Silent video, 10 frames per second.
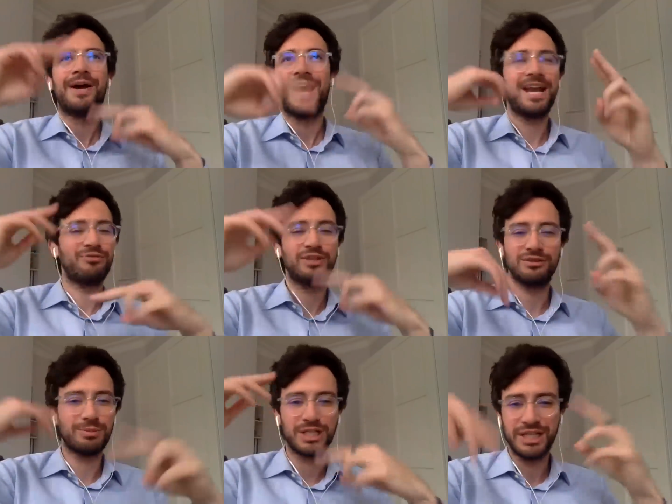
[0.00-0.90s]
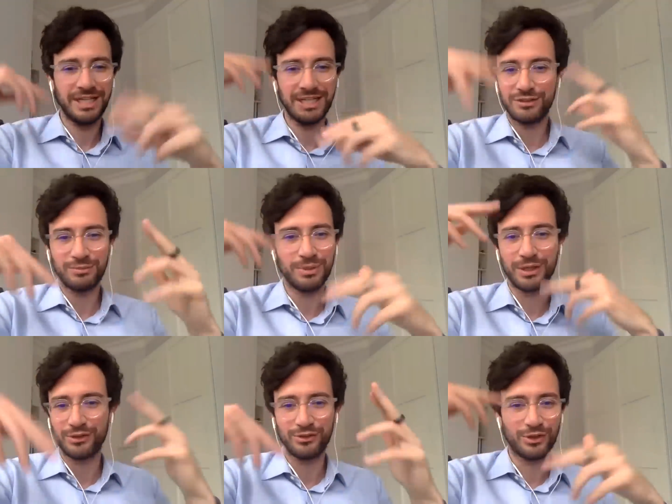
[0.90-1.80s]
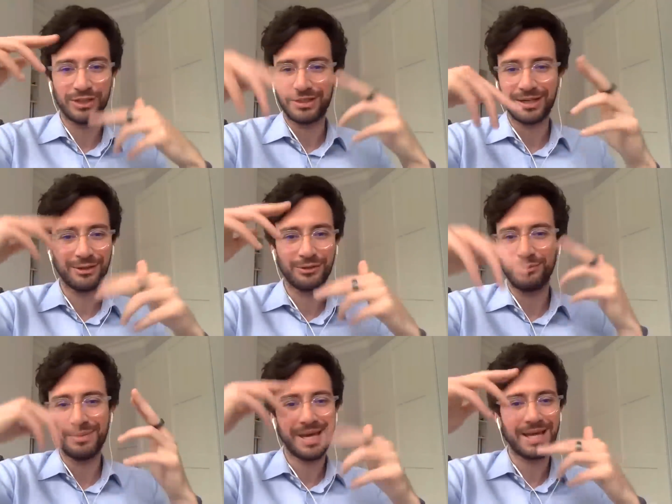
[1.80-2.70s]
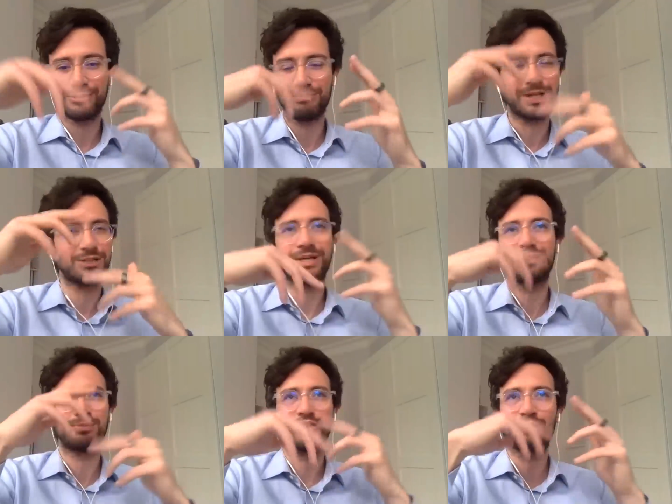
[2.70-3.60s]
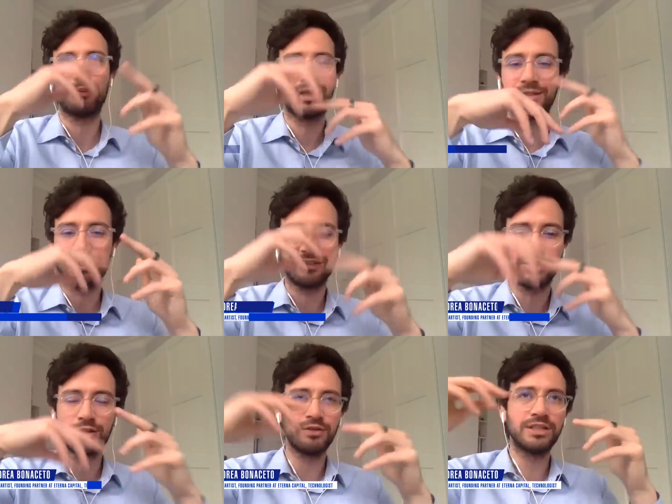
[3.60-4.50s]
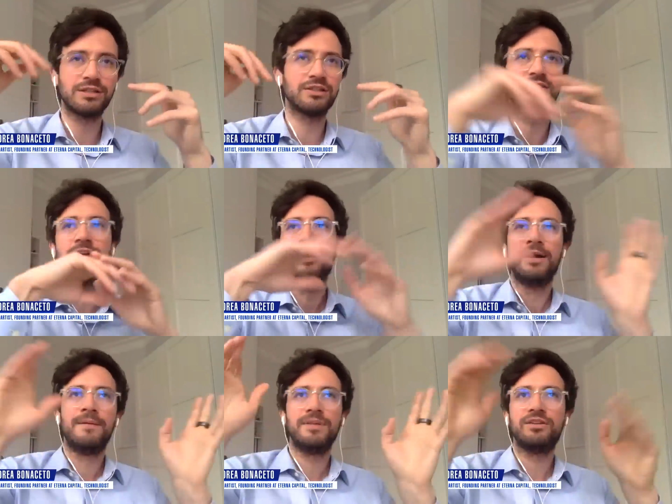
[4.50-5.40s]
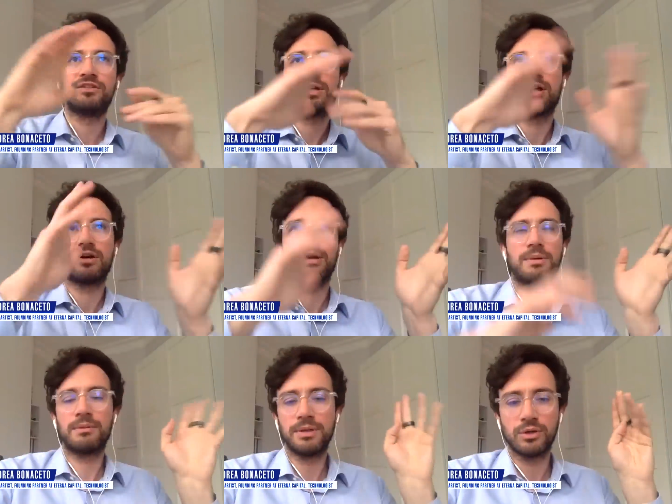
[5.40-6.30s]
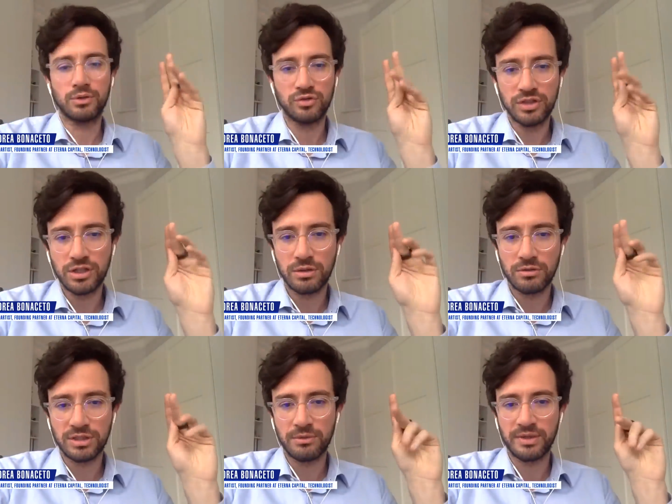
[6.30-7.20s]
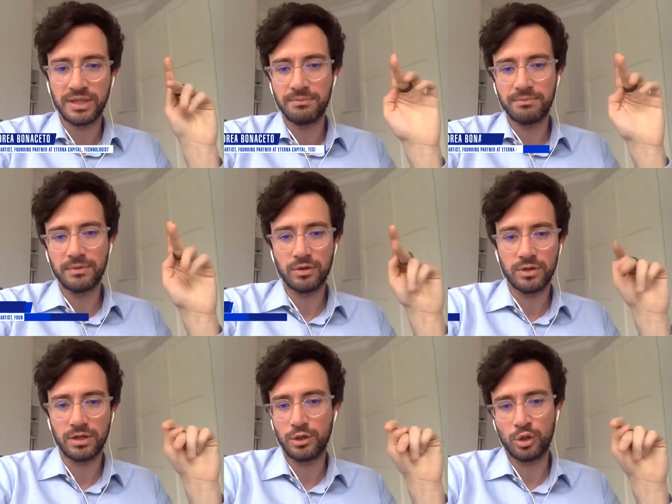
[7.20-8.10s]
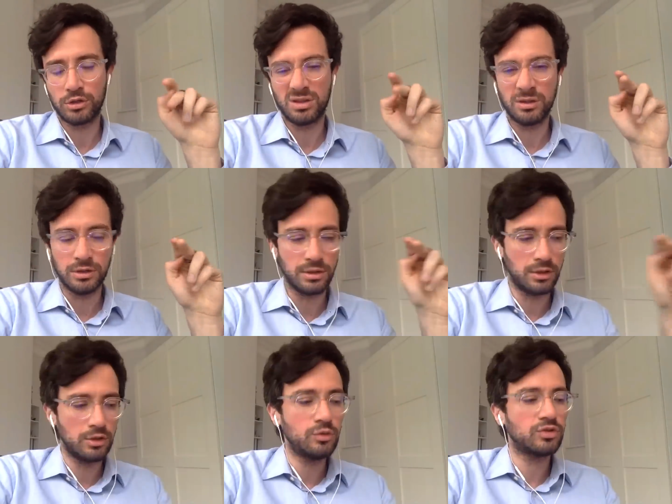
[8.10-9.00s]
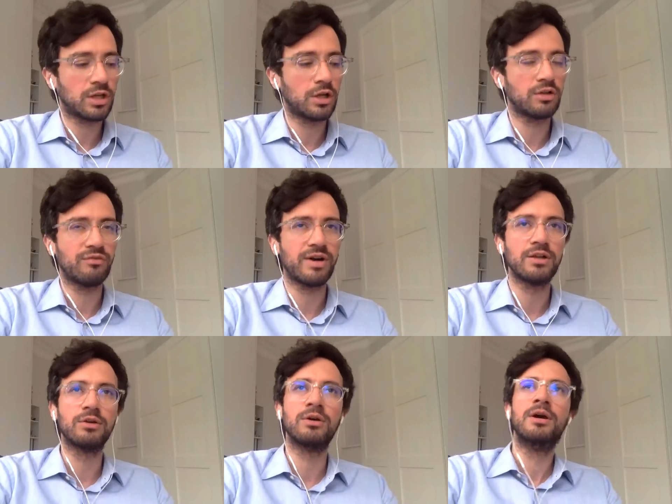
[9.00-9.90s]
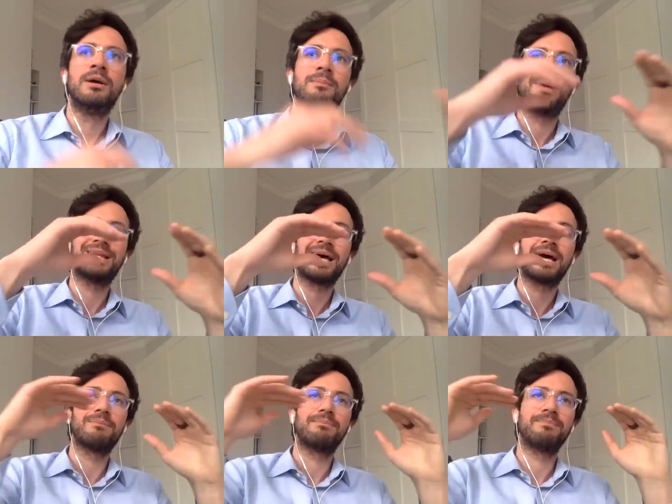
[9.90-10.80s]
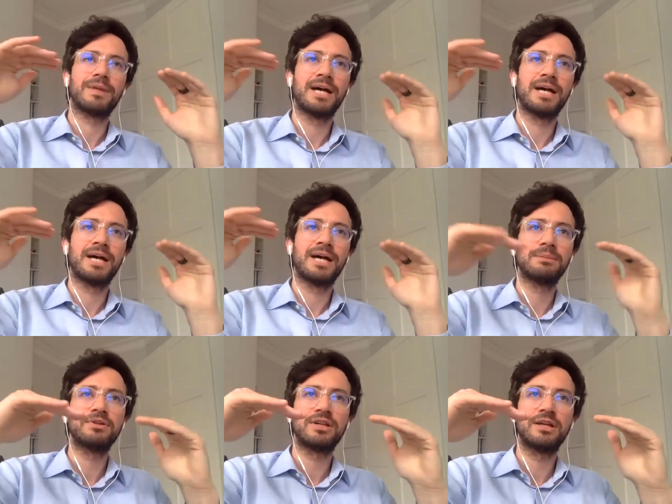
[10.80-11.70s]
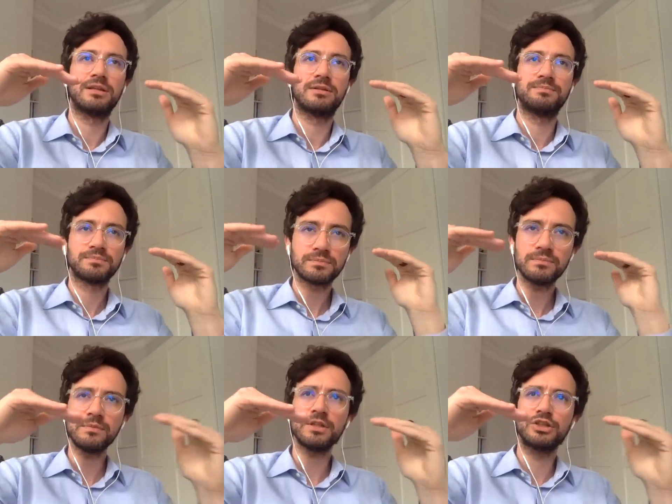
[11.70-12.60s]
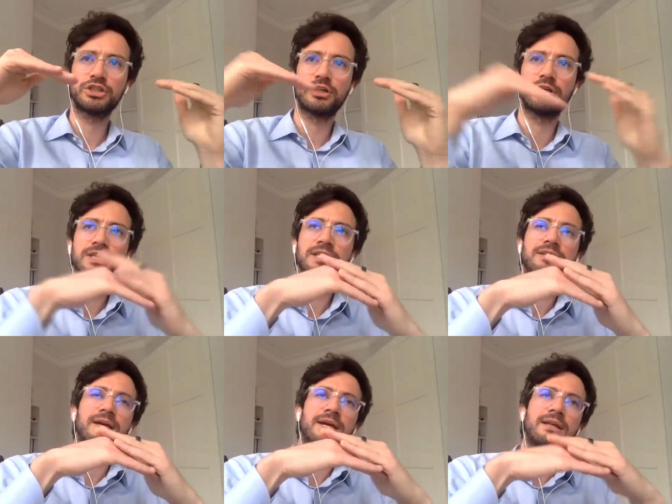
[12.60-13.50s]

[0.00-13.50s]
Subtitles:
NFTs machines, because, you know, they tried to make as much money as possible. Now there is a lot of interest. These are going to probably go to zero, some of them, or, you know, lose a lot of value. But I'm 100% sure that the trend